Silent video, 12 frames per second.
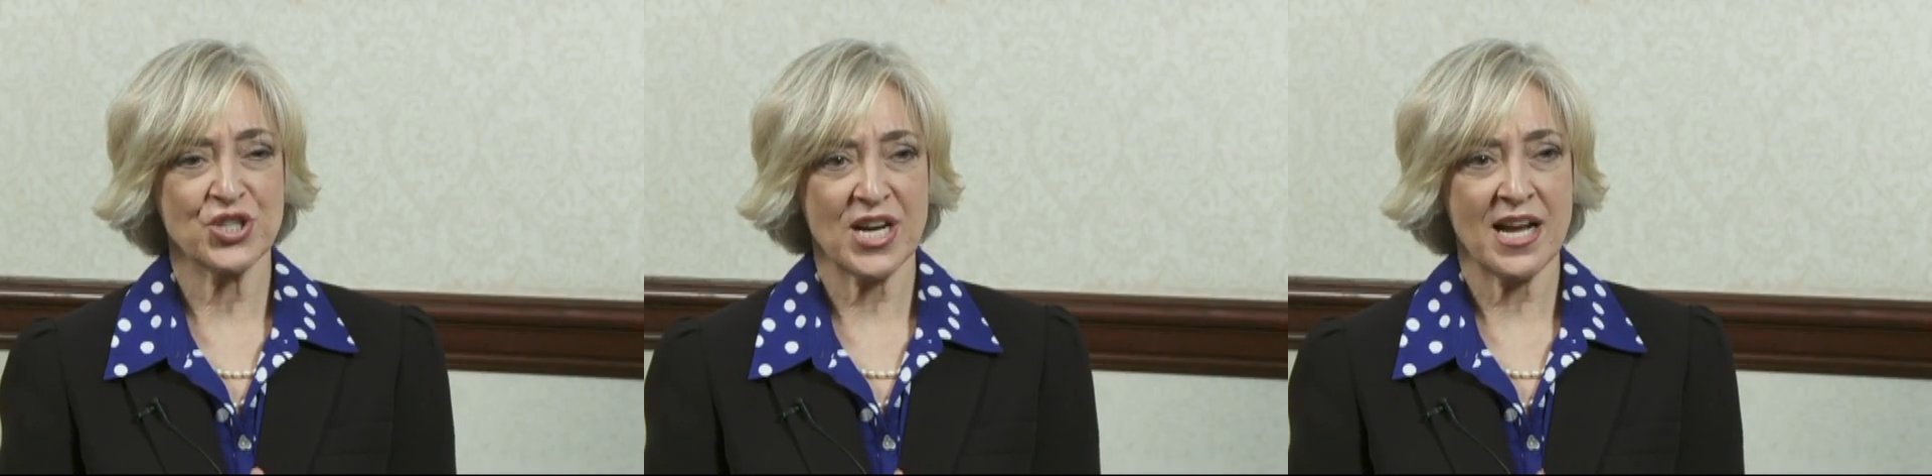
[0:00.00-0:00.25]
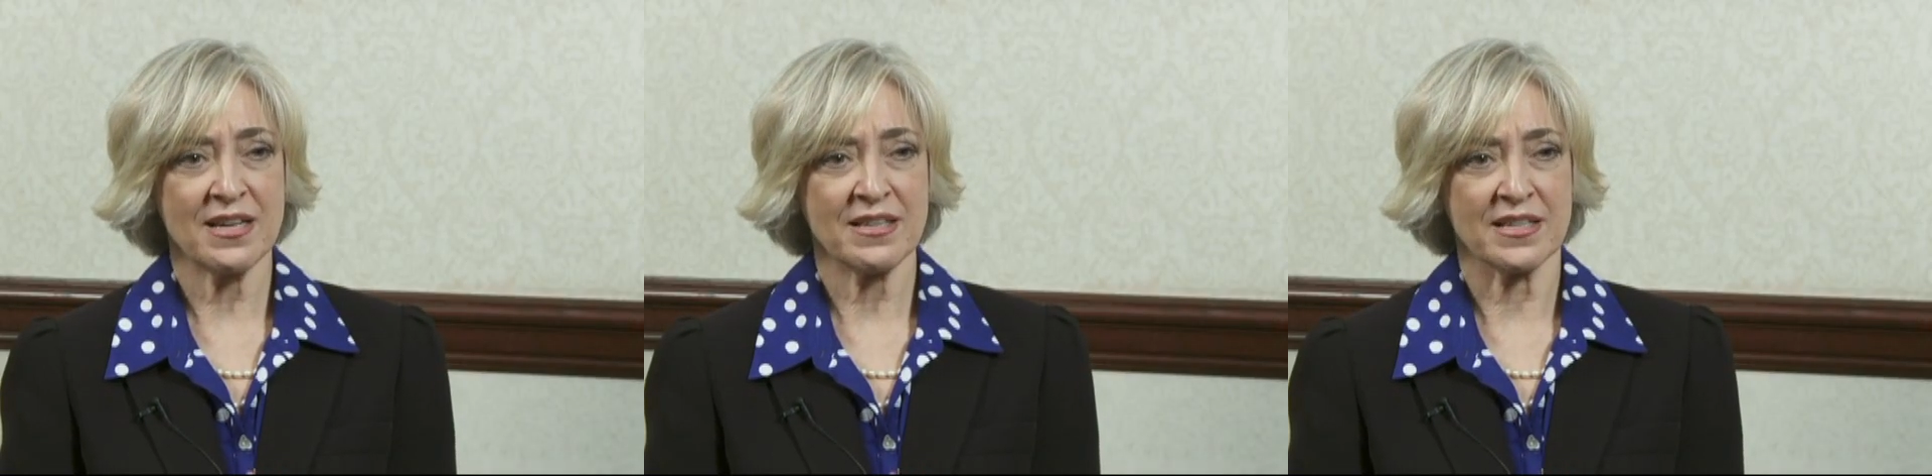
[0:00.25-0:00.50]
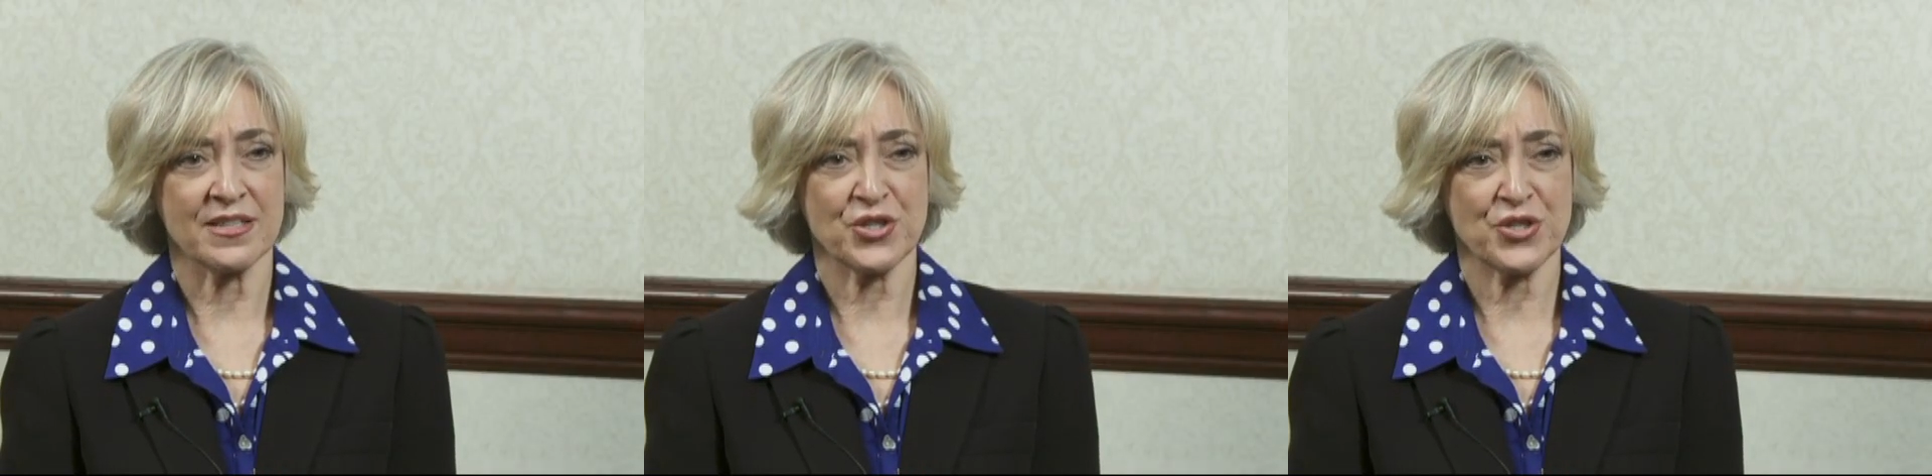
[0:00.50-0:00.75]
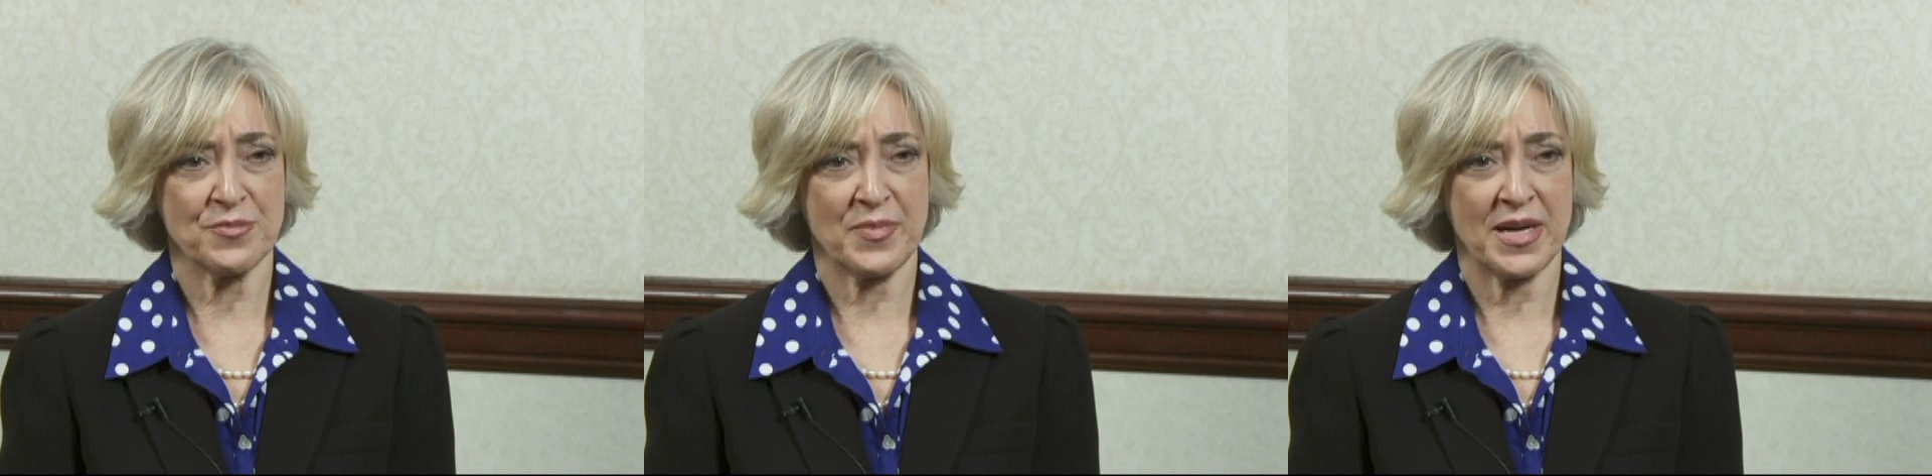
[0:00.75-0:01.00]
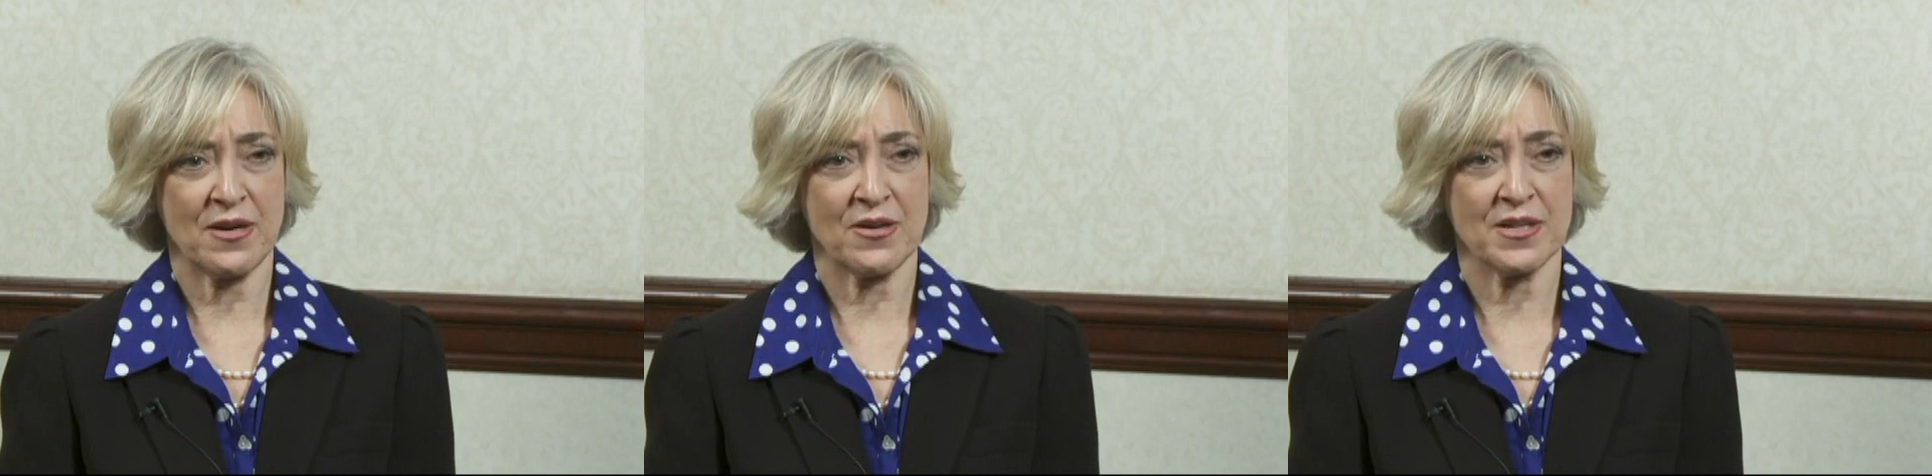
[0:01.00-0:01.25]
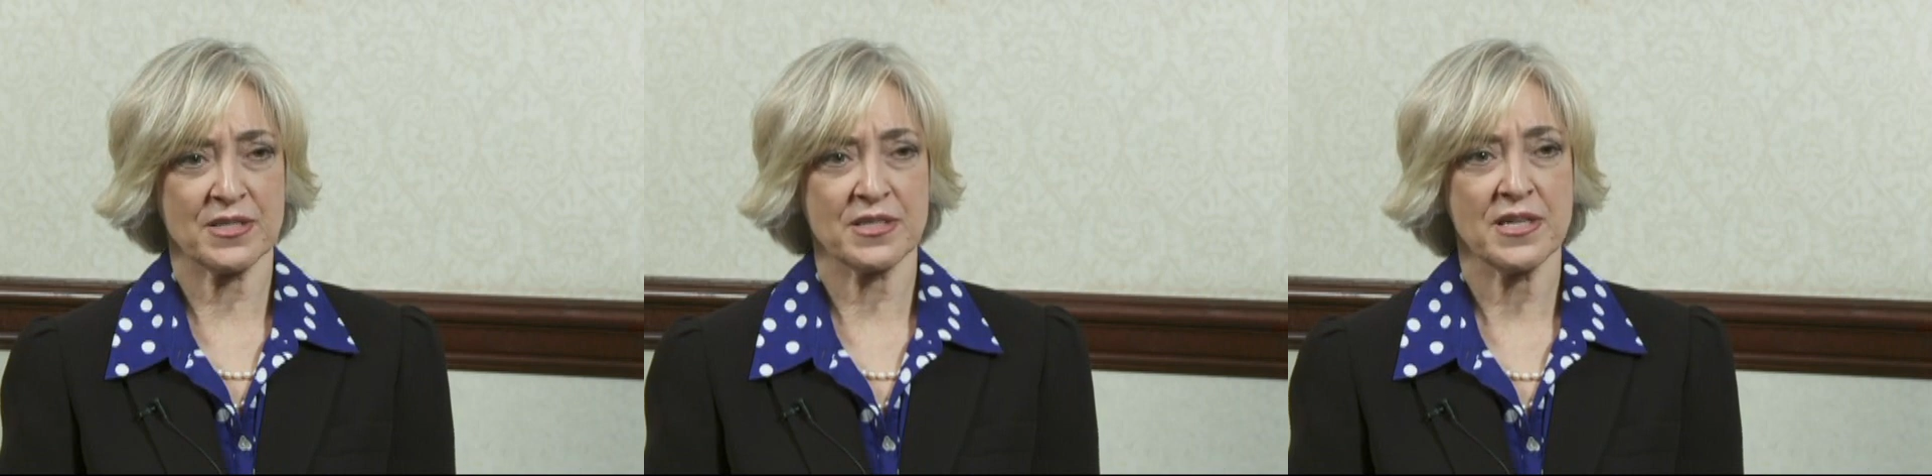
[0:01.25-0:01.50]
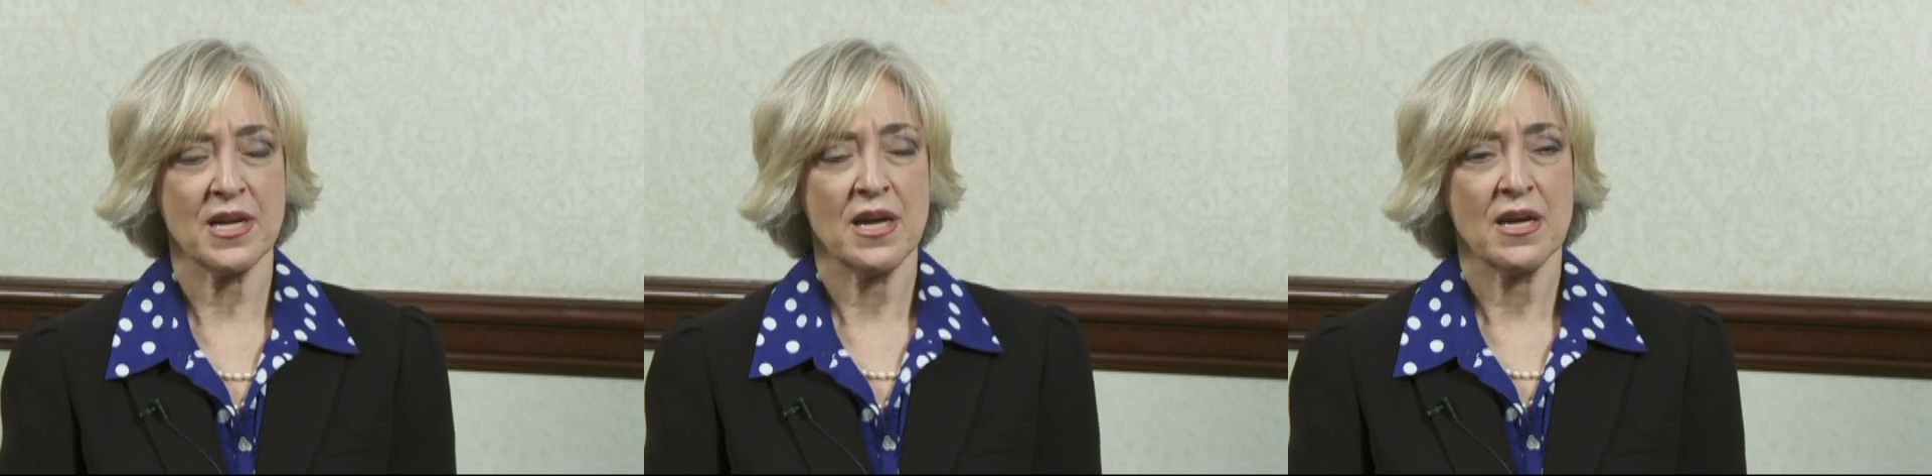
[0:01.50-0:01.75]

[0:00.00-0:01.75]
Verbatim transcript: challenge to parents